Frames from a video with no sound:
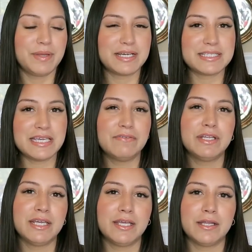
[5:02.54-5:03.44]
Because
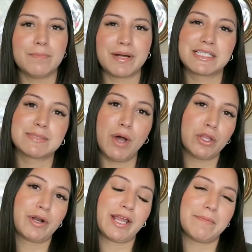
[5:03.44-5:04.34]
even in my
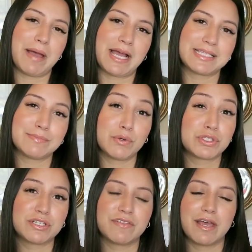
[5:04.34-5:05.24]
smaller handbags,
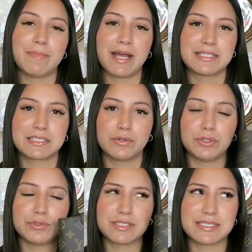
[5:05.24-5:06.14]
most of them, I
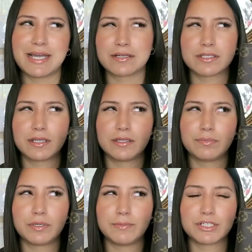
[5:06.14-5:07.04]
still use this. Actually, I
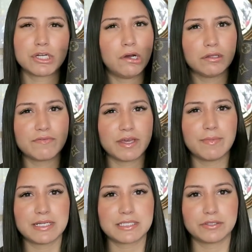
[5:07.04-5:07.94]
think pretty much all of
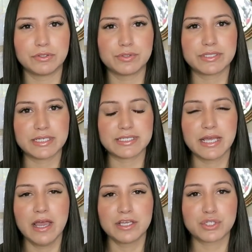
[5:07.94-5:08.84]
them, I still use
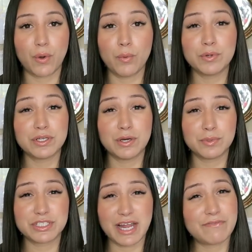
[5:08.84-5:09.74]
this. So almost,
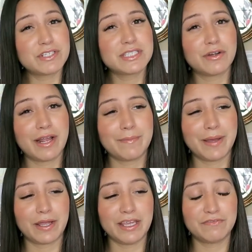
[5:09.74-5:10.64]
almost every single
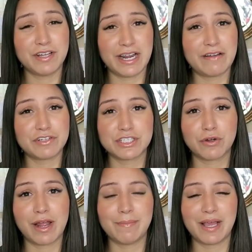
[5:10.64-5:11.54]
handbag, if not every
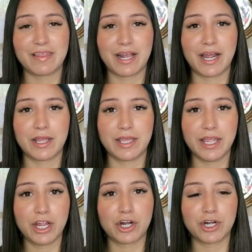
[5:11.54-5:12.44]
single handbag that I
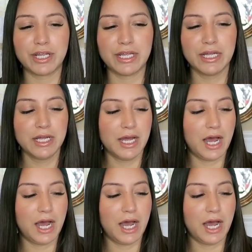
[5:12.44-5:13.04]
carry,